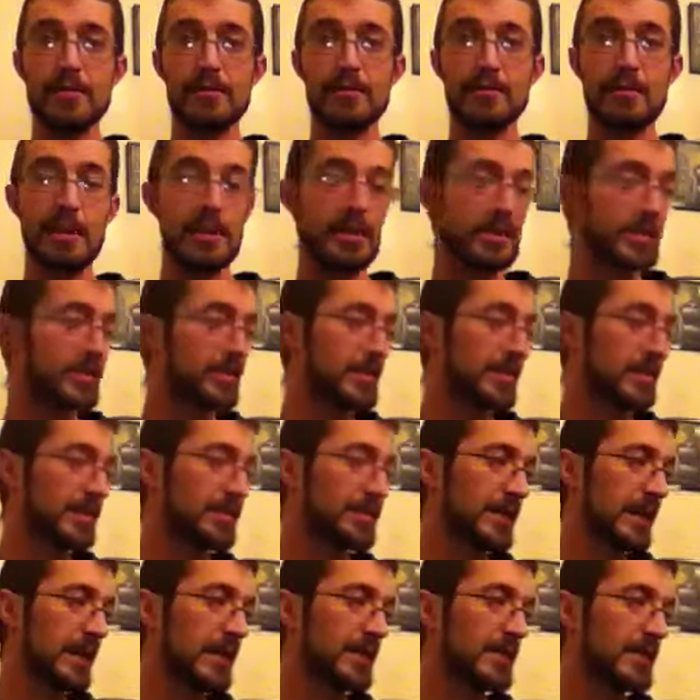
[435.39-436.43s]
money's real
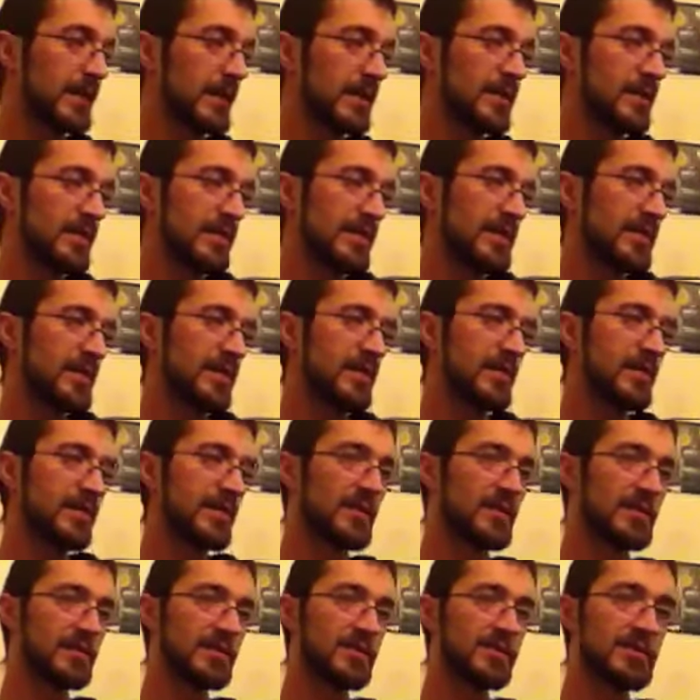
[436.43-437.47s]
tight, and I know
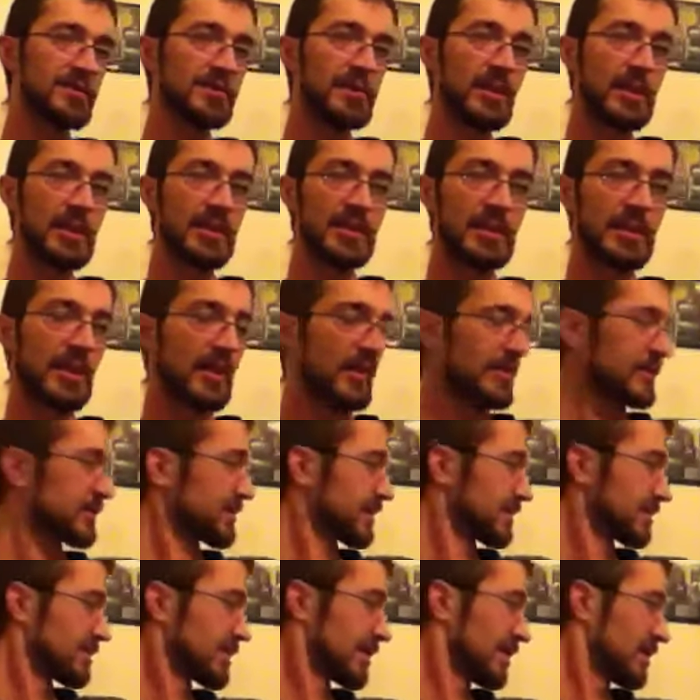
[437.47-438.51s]
here they cost
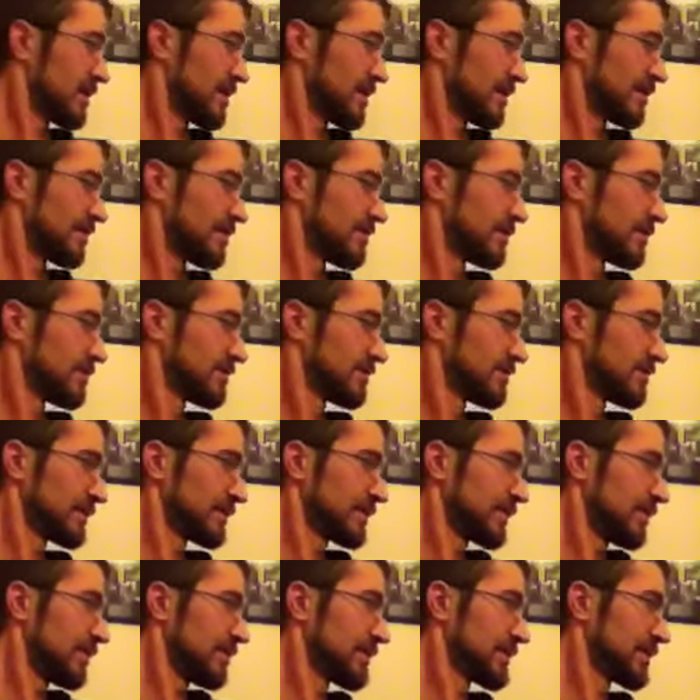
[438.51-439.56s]
a ton. You
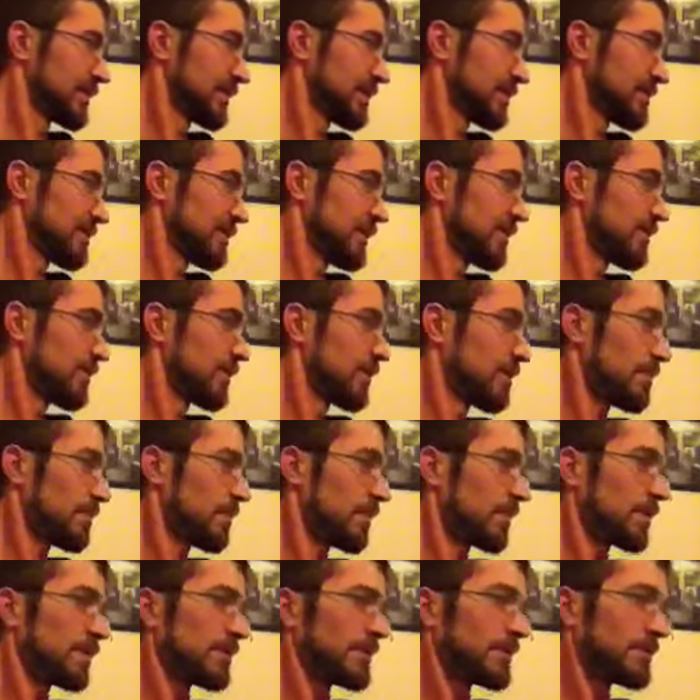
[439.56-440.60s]
can only get them at
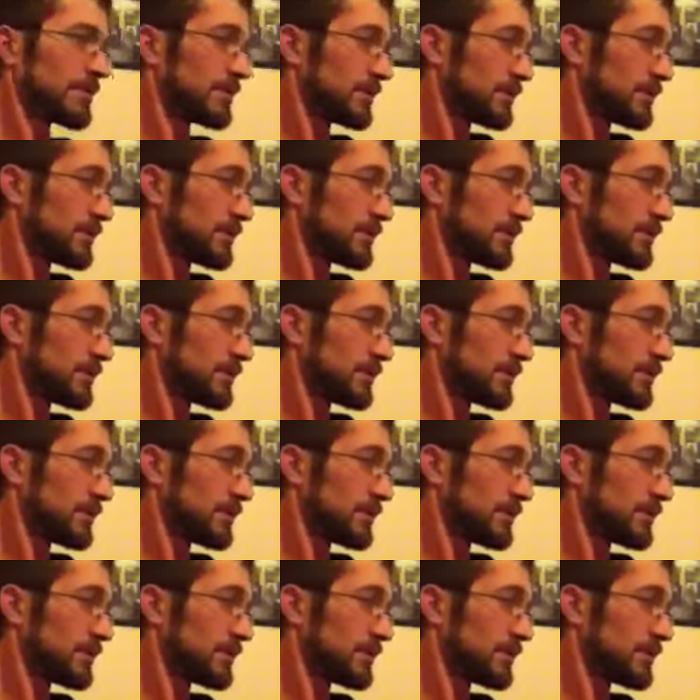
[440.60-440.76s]
Walmart,